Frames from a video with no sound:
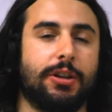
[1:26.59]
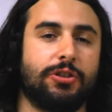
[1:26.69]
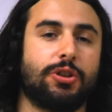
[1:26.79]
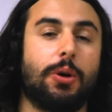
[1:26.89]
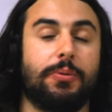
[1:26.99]

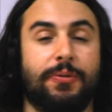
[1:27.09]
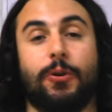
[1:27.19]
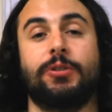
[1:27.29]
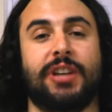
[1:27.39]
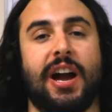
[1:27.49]
So the
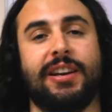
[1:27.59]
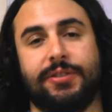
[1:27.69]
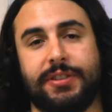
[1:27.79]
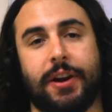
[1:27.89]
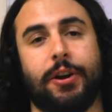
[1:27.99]
first kind of
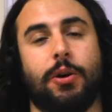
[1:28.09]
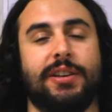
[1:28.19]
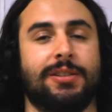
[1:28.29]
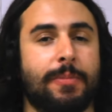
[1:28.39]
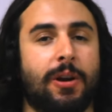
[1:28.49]

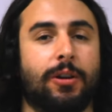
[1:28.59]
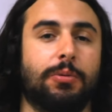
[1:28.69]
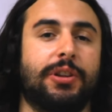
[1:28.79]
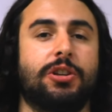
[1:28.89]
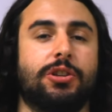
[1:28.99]
stereoisomeric
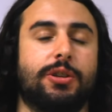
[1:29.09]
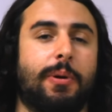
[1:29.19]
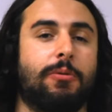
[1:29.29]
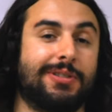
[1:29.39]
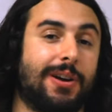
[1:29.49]
relationship
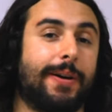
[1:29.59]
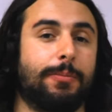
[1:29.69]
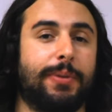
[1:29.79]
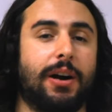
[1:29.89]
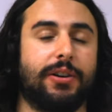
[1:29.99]
I want to talk
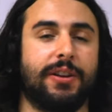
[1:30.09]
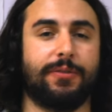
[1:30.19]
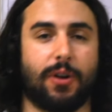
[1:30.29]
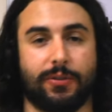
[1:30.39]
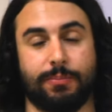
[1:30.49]
about
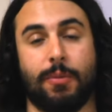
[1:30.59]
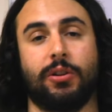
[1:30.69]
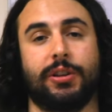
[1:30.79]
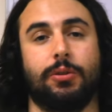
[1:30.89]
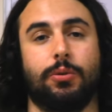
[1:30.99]
involves
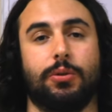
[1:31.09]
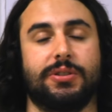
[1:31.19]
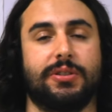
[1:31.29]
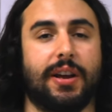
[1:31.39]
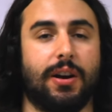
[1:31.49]

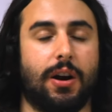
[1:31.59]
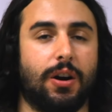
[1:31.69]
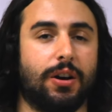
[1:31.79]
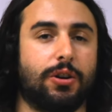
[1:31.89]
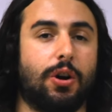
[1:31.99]
molecules that
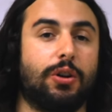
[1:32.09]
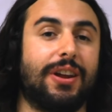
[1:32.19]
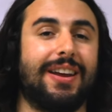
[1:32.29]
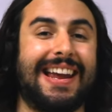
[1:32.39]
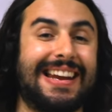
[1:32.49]
are called
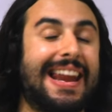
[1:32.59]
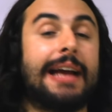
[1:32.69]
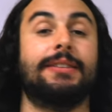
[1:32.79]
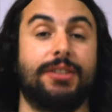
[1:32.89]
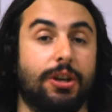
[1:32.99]

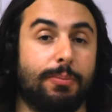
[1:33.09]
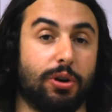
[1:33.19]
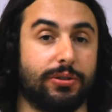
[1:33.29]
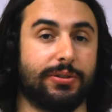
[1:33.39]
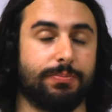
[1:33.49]

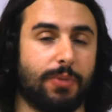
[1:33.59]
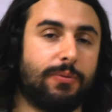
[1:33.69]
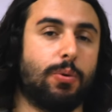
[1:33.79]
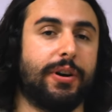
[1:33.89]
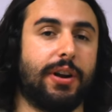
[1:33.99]
enantiomers
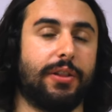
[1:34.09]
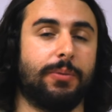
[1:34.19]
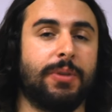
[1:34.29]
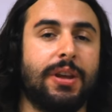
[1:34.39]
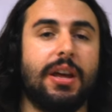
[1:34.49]
of one another.
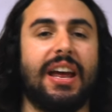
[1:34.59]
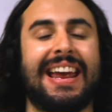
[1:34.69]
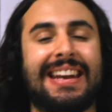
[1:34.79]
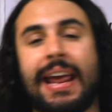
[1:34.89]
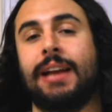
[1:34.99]

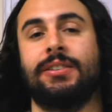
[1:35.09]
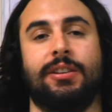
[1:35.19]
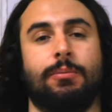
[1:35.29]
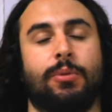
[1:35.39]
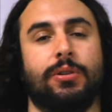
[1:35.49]

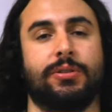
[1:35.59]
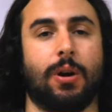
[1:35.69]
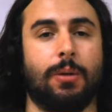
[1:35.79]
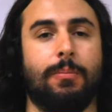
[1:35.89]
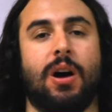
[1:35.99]
Enantiomers
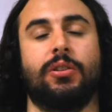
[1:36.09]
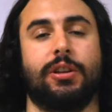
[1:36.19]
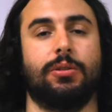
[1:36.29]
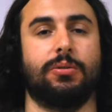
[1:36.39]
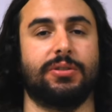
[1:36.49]
are
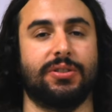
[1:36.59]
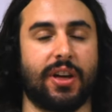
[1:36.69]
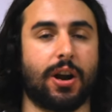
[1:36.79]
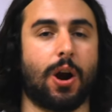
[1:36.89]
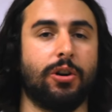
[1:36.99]
molecules
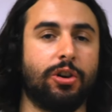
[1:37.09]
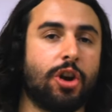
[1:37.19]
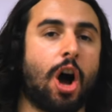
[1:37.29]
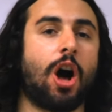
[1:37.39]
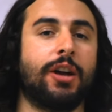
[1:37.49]
that are
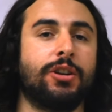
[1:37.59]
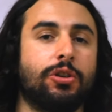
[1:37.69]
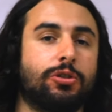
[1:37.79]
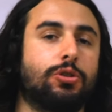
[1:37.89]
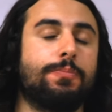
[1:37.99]

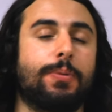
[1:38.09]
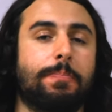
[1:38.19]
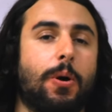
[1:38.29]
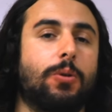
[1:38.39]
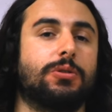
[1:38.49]

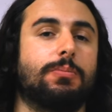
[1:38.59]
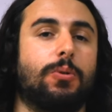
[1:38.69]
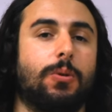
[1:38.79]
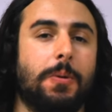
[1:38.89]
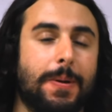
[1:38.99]

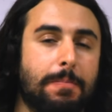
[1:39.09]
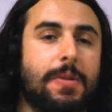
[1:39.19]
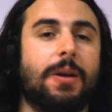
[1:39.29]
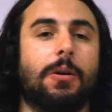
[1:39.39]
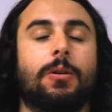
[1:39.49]
non-superposable
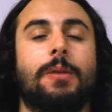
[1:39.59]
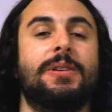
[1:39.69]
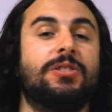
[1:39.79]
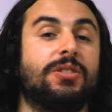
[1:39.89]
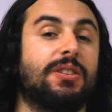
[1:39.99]
mirror
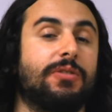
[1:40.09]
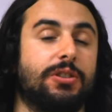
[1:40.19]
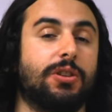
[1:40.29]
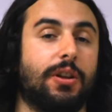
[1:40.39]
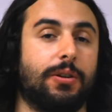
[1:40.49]
images of
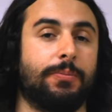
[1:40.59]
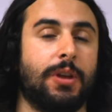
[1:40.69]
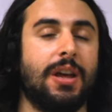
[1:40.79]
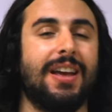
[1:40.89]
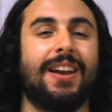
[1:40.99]
each other.
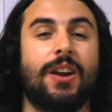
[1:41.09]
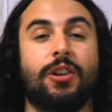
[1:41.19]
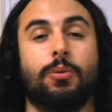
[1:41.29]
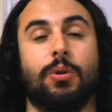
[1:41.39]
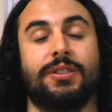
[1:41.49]
In
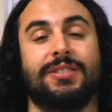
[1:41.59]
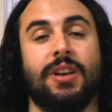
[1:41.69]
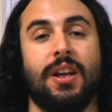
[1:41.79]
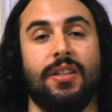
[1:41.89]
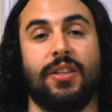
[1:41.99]
other words,
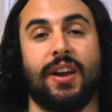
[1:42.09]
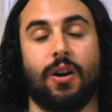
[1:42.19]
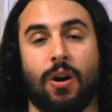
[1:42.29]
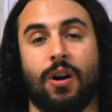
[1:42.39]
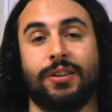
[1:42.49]
they
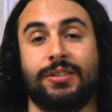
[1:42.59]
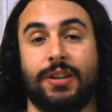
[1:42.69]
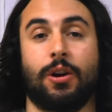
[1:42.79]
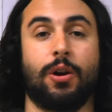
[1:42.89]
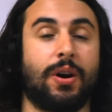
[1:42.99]
are
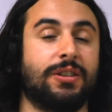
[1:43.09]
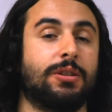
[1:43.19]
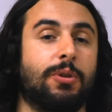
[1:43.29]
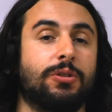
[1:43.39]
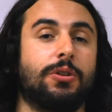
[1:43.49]

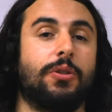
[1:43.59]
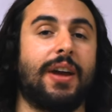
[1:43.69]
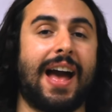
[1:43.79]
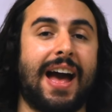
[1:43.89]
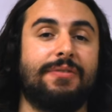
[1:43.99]
stereoisomers, so
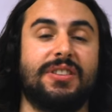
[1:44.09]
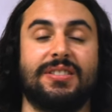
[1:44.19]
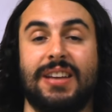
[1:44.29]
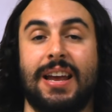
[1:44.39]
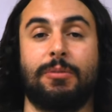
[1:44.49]
they have the
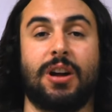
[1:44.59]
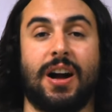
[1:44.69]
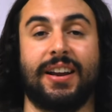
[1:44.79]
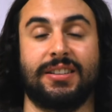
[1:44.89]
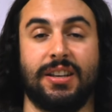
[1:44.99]
same
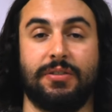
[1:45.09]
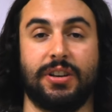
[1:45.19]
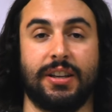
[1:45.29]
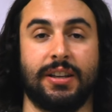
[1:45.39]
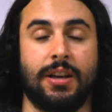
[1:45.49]

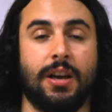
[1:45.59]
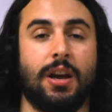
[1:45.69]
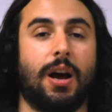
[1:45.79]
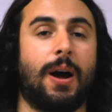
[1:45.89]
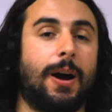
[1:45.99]
connectivity.
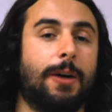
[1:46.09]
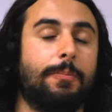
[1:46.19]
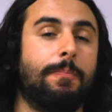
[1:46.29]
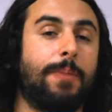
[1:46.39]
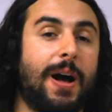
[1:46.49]

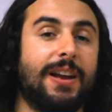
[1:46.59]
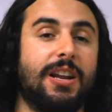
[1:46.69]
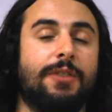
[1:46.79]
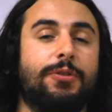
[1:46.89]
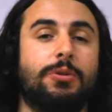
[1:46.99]
But
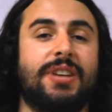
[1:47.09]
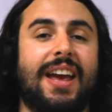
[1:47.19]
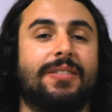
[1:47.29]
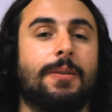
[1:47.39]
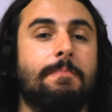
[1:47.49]
if you
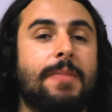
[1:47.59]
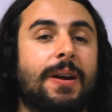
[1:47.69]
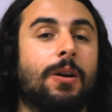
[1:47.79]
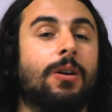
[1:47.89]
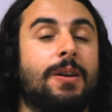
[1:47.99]
take the
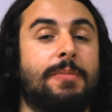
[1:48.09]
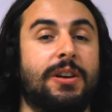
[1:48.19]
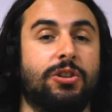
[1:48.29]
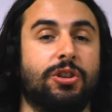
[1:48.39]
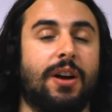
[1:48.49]
mirror
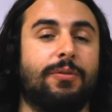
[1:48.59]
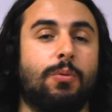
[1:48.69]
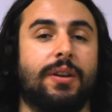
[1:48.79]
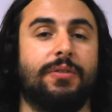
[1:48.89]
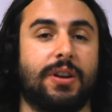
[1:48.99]
image of
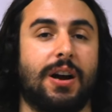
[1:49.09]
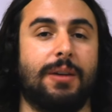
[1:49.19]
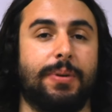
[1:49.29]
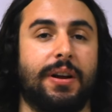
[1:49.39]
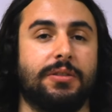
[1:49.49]
one of the
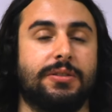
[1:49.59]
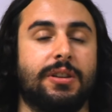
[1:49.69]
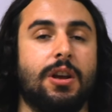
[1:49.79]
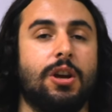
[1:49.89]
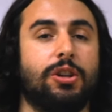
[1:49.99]
compounds,
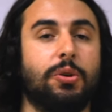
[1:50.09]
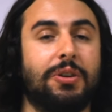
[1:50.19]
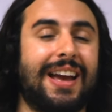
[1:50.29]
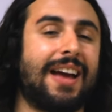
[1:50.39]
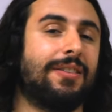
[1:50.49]
you
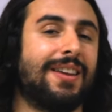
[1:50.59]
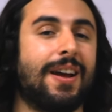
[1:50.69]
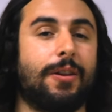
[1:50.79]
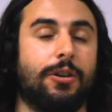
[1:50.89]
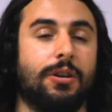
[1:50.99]
get the
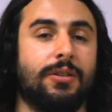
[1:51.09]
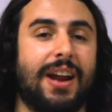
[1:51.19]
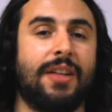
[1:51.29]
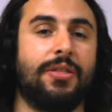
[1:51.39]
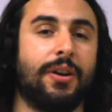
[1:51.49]
other,
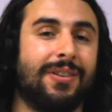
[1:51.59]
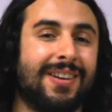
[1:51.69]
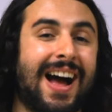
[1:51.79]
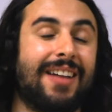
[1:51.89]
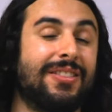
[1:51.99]
and they're
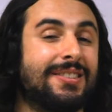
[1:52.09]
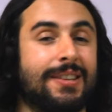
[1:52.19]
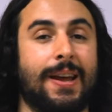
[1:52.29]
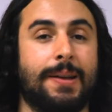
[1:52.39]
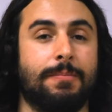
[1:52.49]
not the
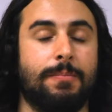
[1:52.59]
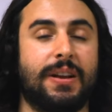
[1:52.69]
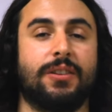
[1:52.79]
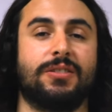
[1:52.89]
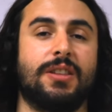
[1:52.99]
same
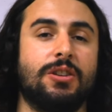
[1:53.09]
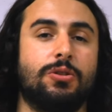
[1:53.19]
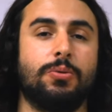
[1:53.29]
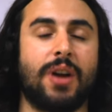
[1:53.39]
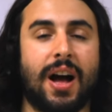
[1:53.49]
because they
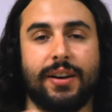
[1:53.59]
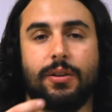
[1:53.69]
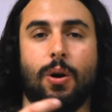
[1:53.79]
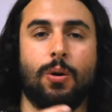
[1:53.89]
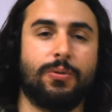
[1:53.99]
do not
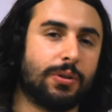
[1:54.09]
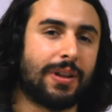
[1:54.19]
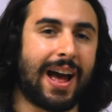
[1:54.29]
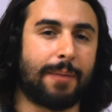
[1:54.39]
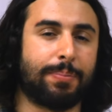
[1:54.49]

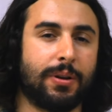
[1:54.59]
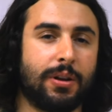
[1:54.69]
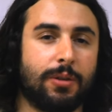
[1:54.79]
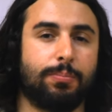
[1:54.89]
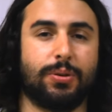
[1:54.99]
overlap
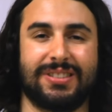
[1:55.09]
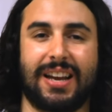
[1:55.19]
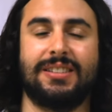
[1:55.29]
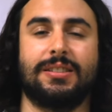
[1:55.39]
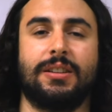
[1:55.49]

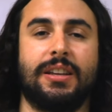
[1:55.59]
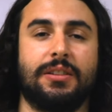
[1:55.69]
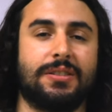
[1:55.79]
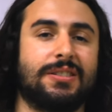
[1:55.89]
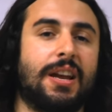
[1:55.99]

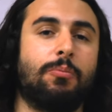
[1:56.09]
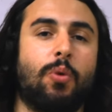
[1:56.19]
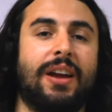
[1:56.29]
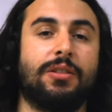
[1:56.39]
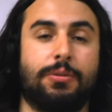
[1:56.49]
precisely the same
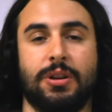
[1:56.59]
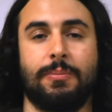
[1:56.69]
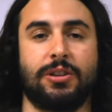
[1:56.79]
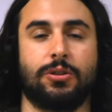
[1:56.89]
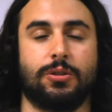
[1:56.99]
way in
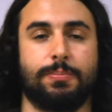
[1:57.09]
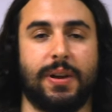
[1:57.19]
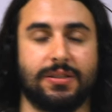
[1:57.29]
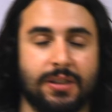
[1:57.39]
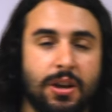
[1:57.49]
three-dimensional
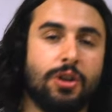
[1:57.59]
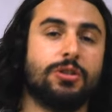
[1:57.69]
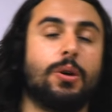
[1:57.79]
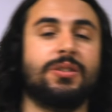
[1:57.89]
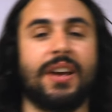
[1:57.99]
space.
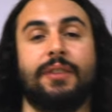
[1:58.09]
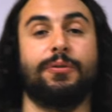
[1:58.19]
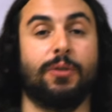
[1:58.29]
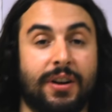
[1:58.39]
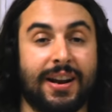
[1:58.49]
So take
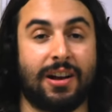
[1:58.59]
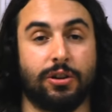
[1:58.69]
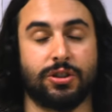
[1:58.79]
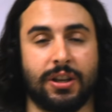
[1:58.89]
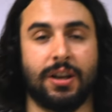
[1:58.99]
for an
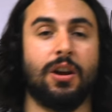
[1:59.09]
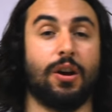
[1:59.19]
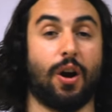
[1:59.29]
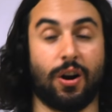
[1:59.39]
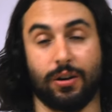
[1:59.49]
analogy
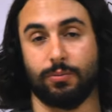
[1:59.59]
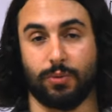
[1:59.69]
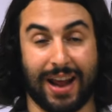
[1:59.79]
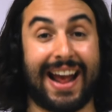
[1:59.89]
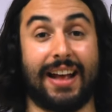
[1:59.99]
our
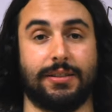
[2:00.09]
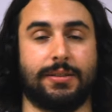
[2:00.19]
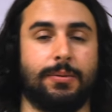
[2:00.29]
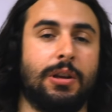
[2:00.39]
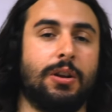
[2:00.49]
hands.